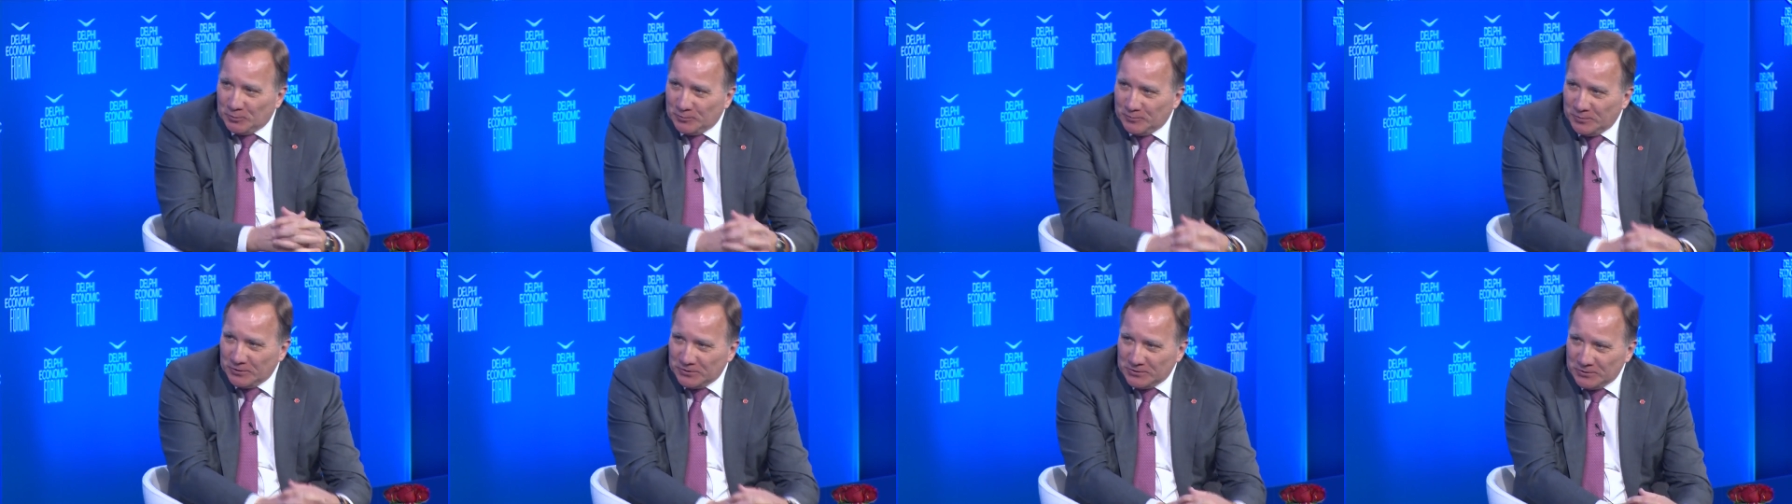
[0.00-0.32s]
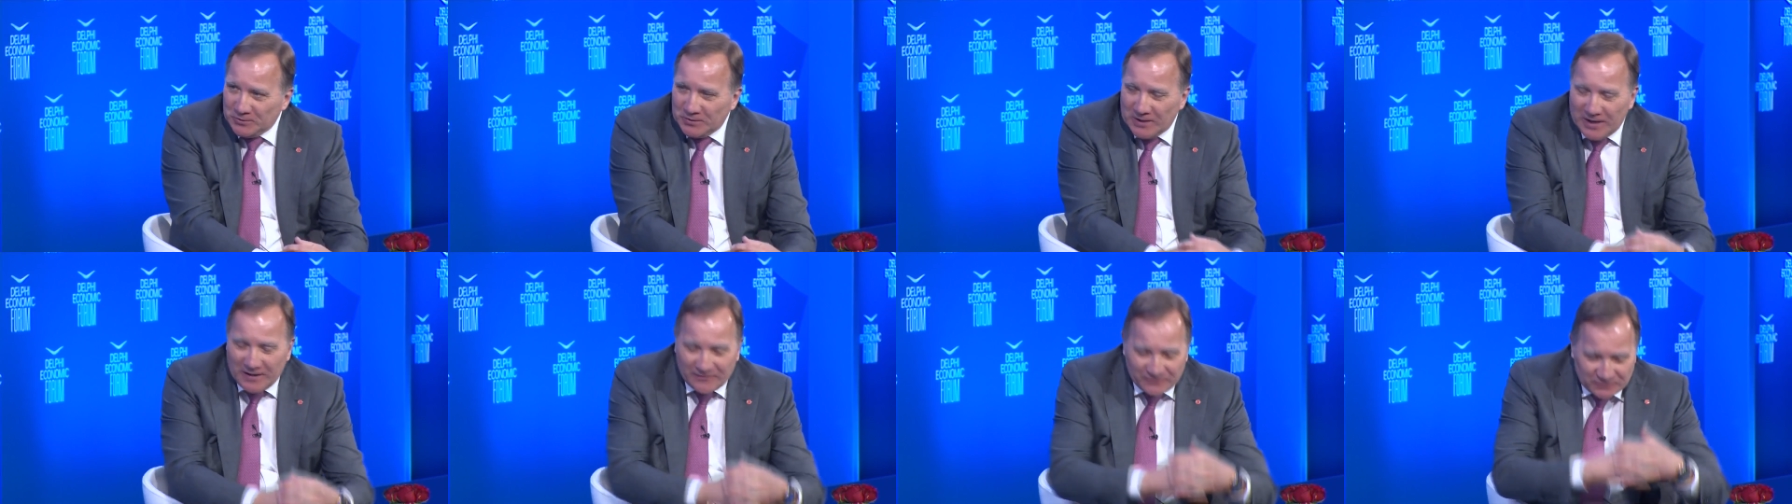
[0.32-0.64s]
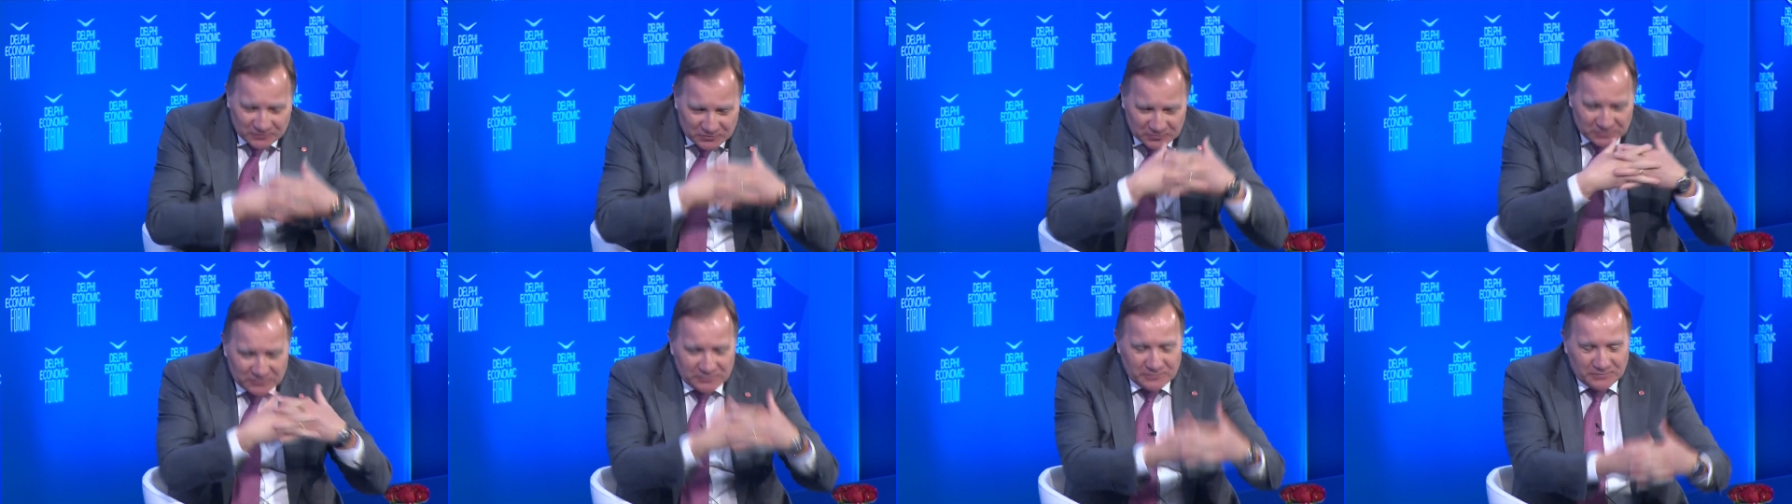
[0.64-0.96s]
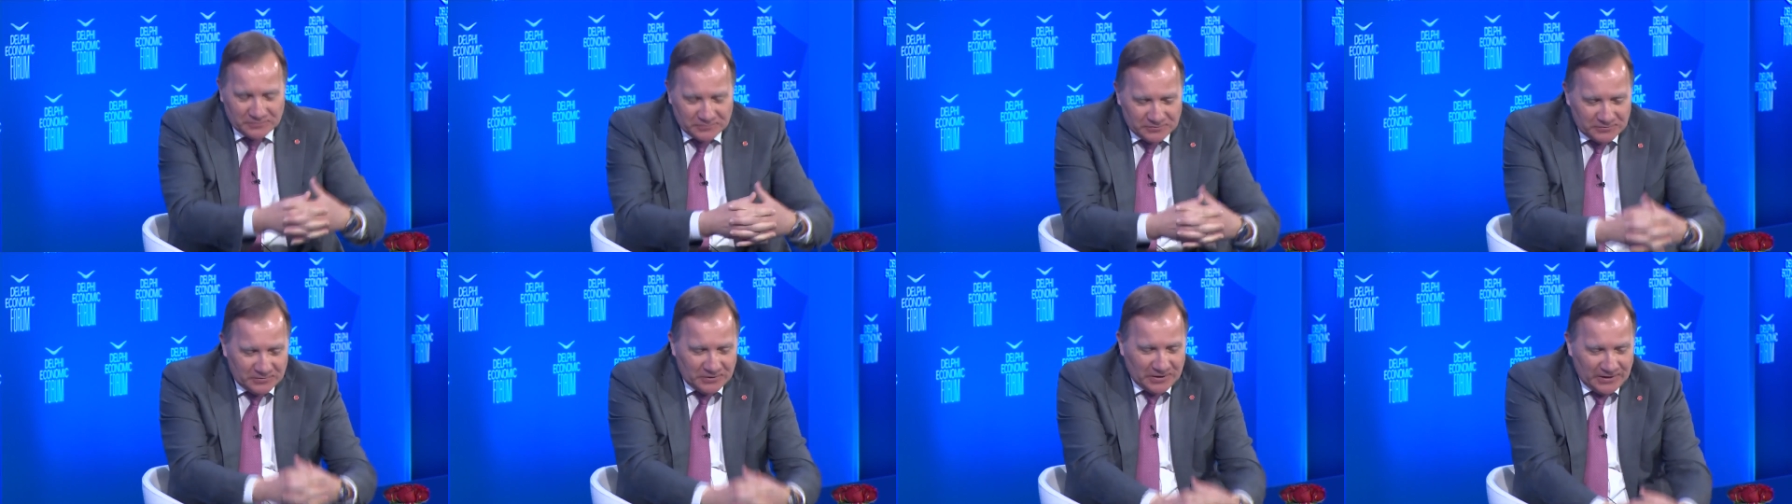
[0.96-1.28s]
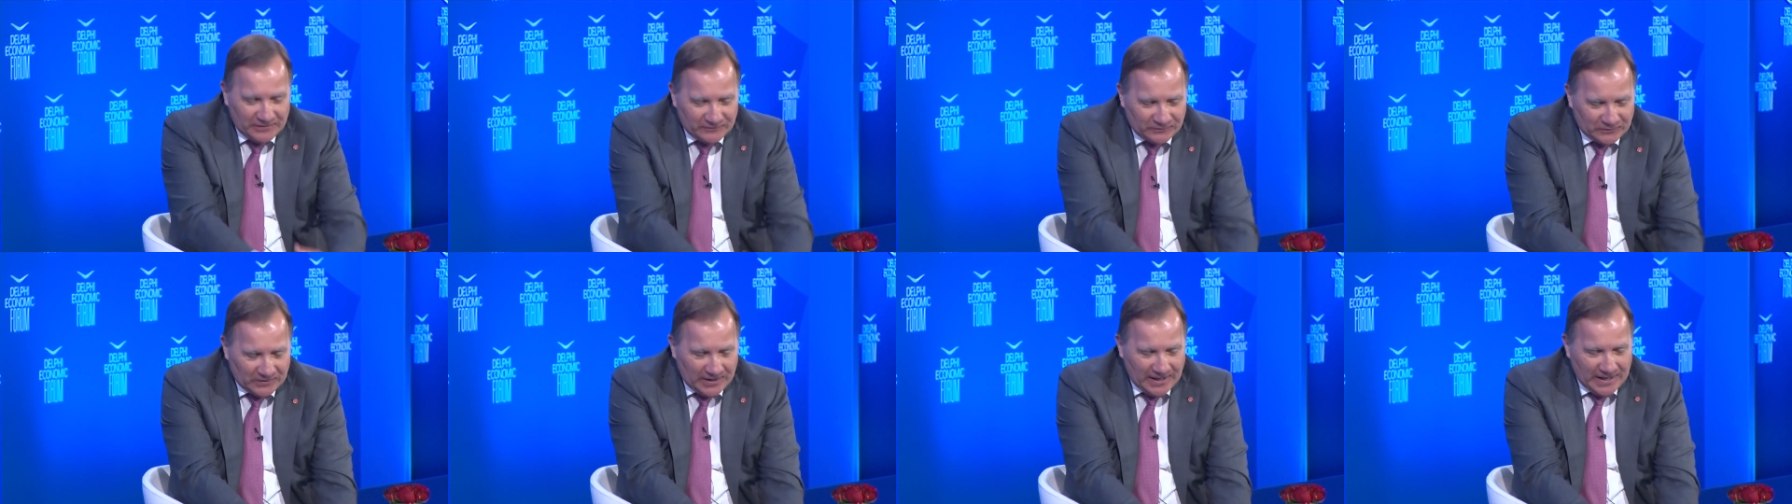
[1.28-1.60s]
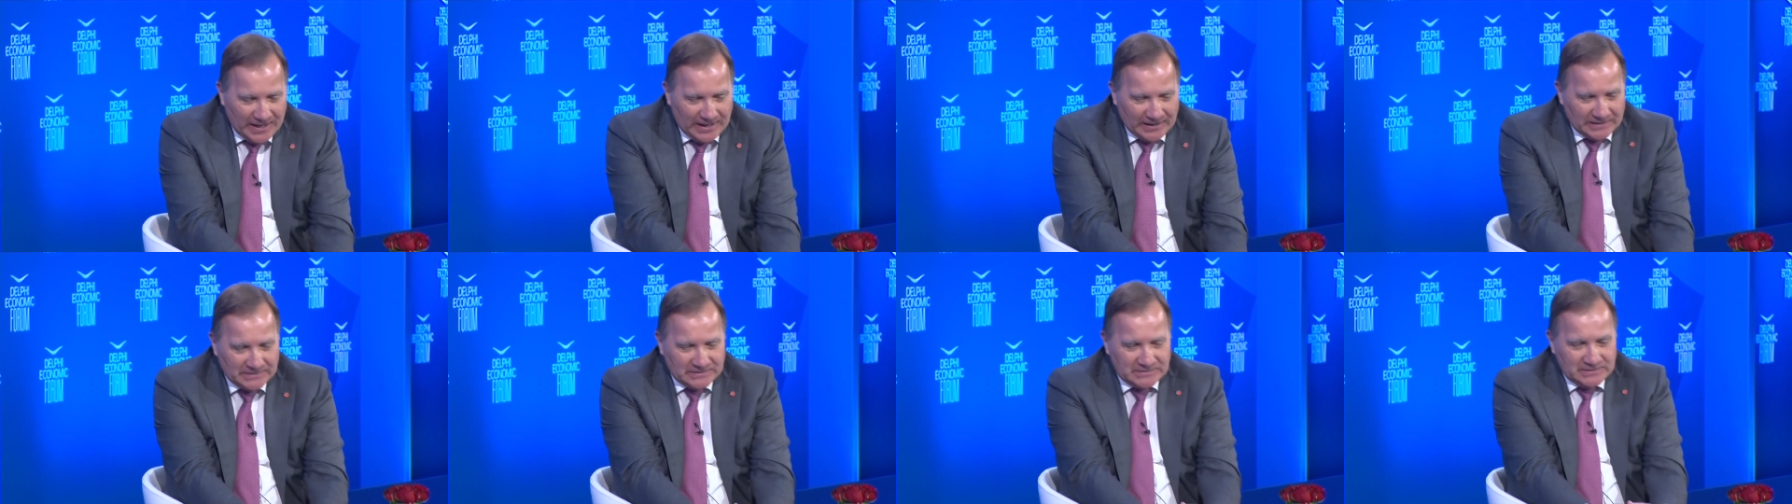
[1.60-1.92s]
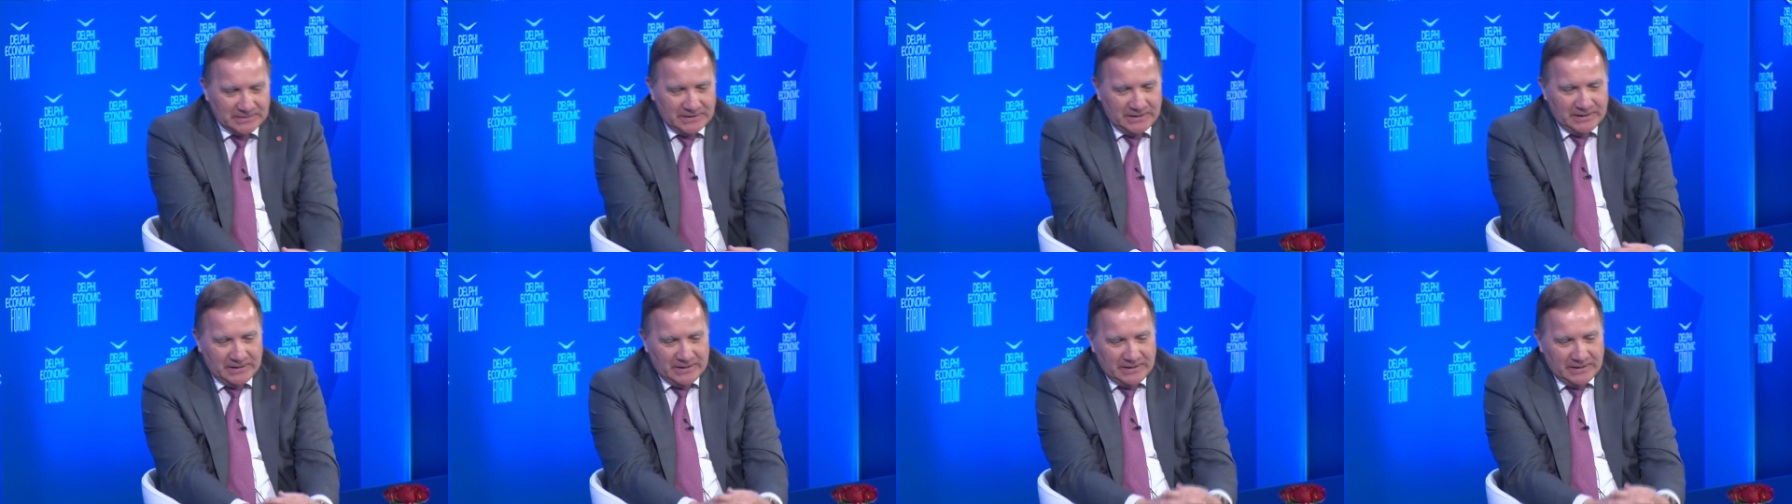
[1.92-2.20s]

but you have to act.